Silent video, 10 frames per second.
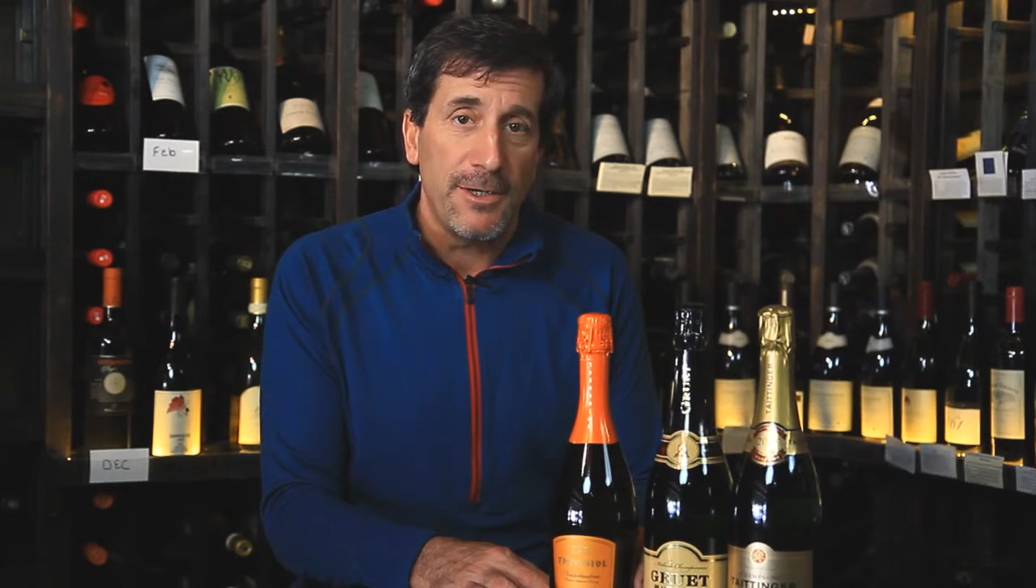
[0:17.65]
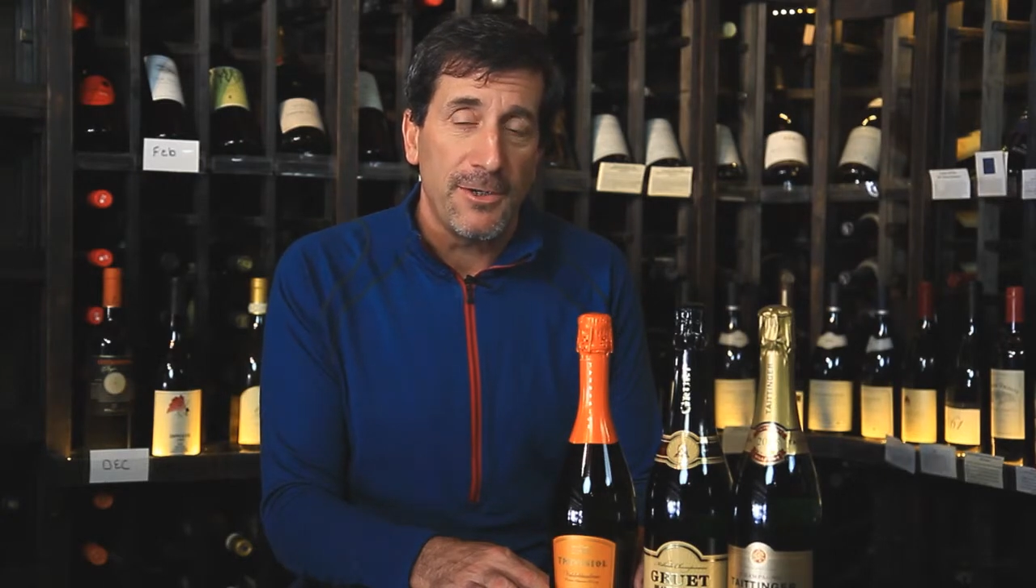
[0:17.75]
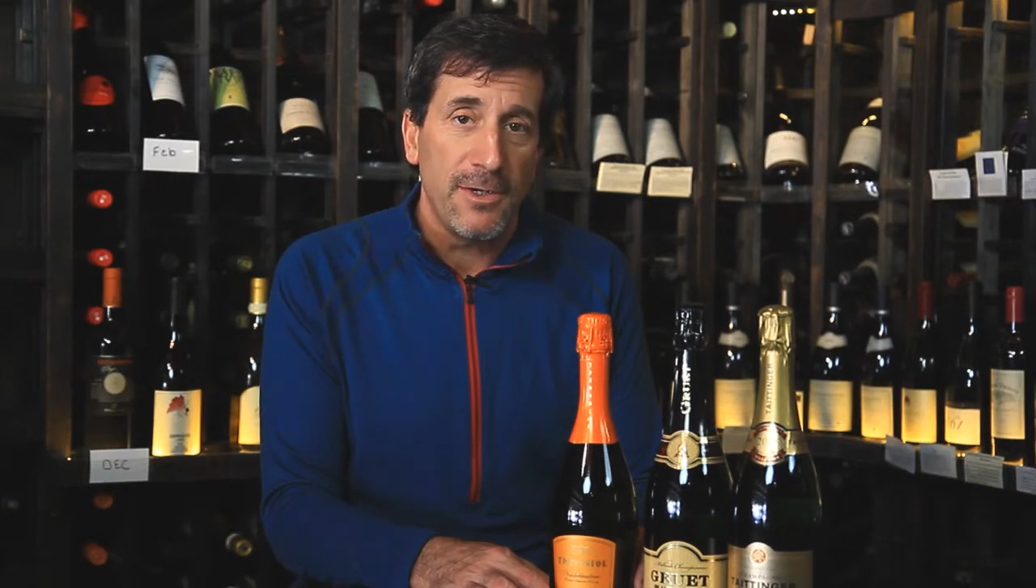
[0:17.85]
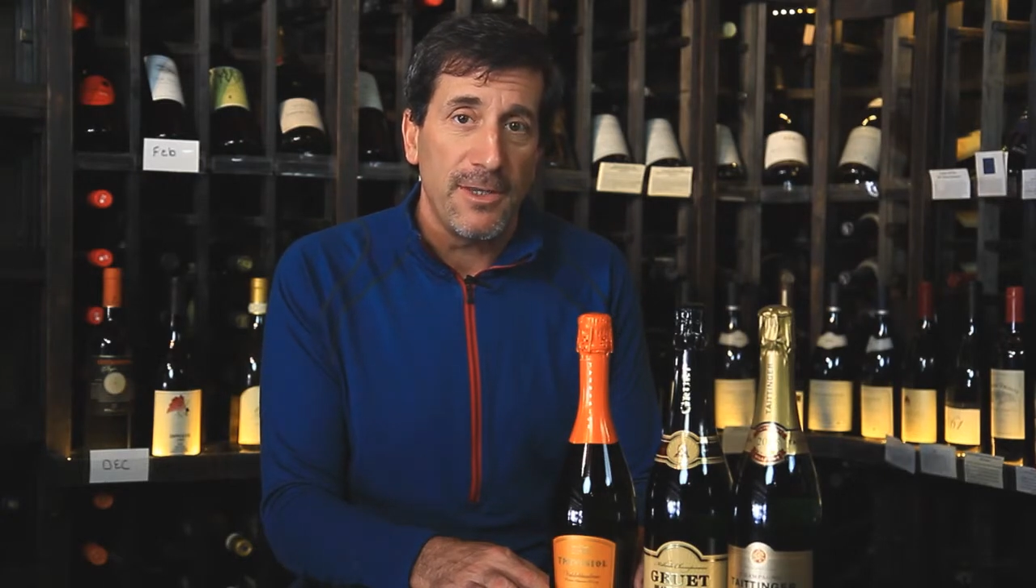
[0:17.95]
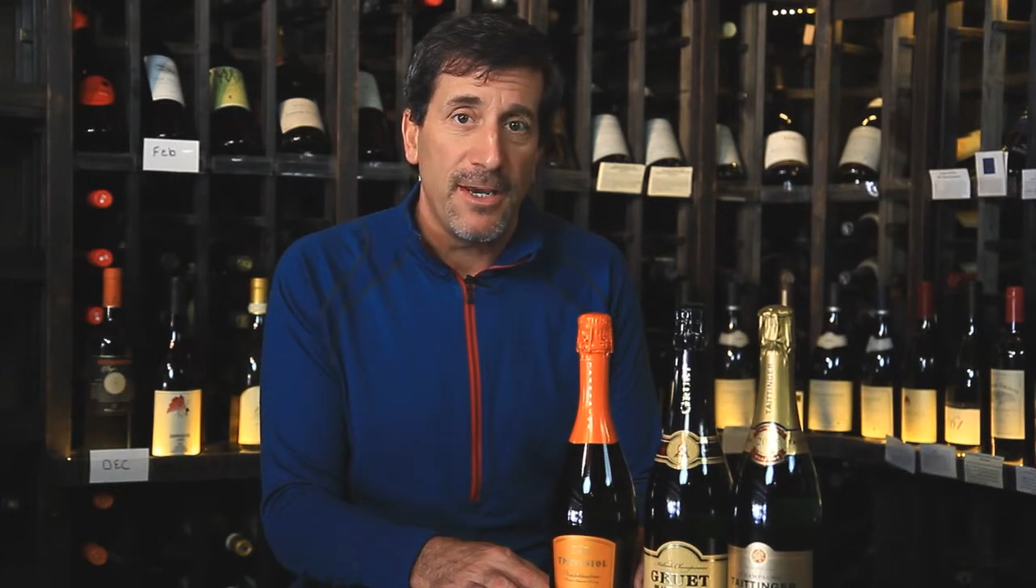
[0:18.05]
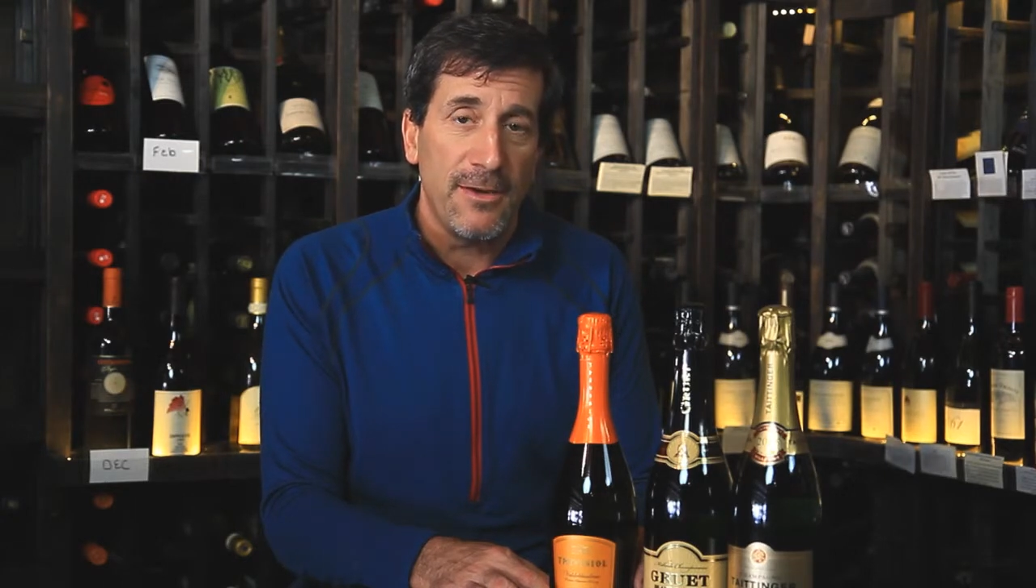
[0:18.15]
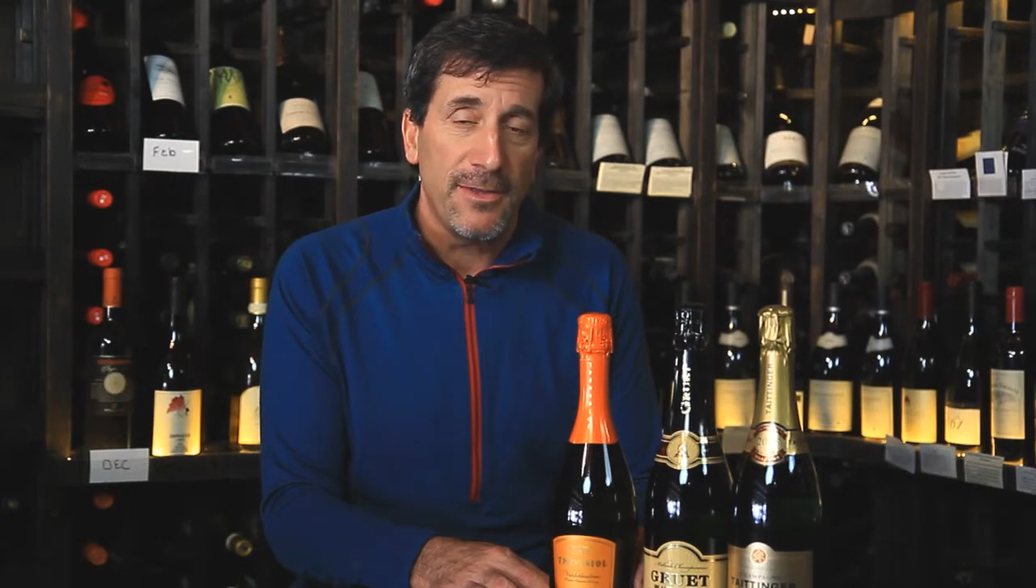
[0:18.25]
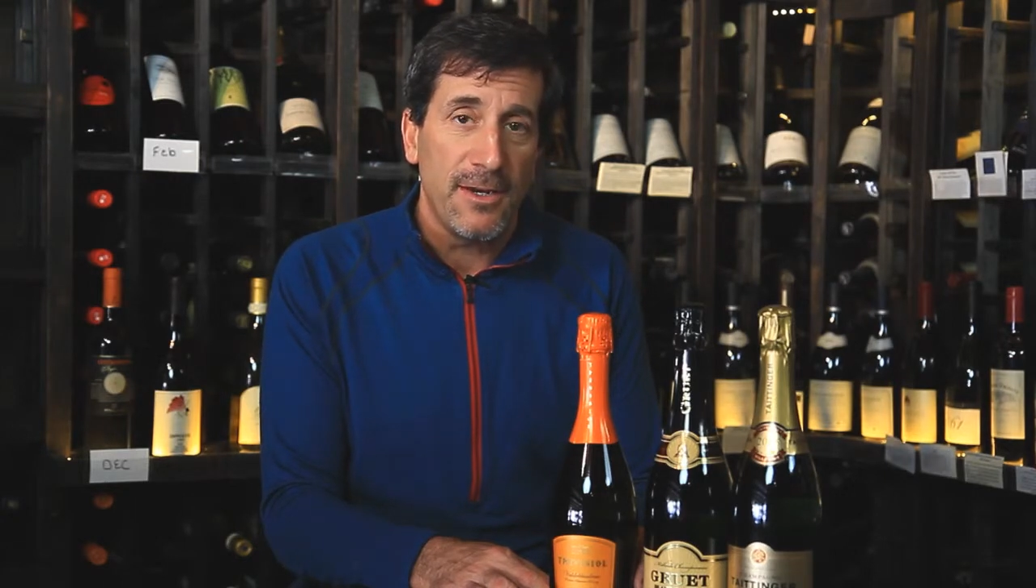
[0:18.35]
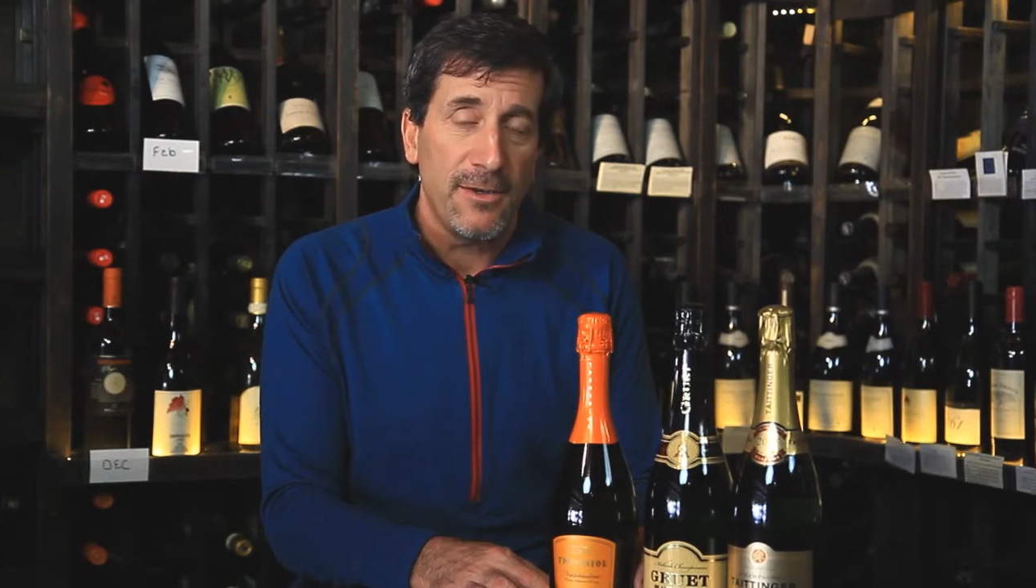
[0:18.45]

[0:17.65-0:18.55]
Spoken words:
during that